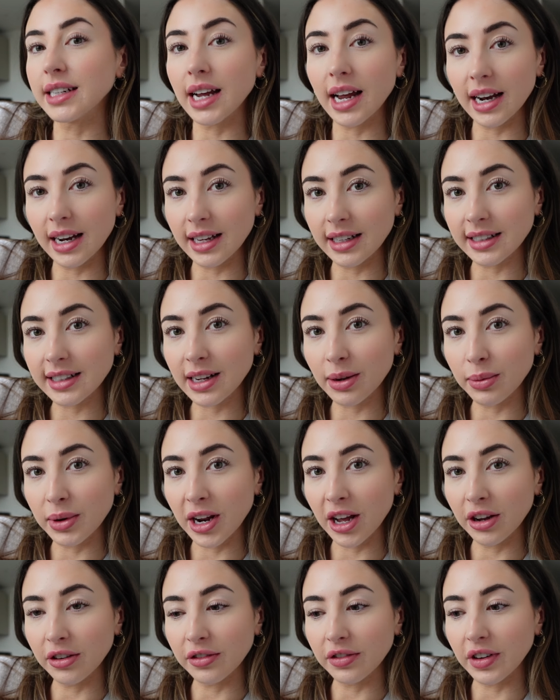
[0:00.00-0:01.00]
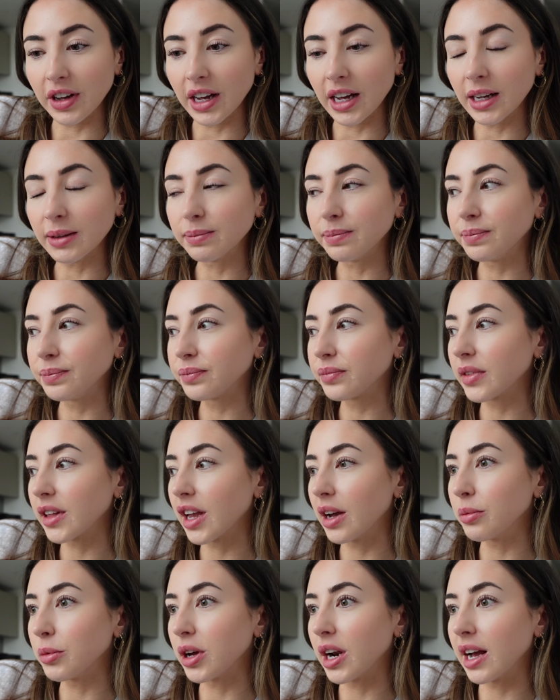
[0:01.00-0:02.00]
Ellie is coming over.
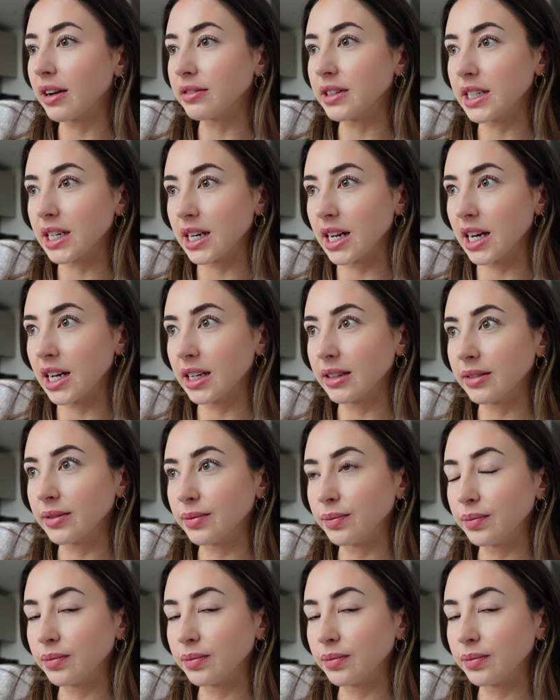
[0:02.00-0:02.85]
I'm gonna have dinner,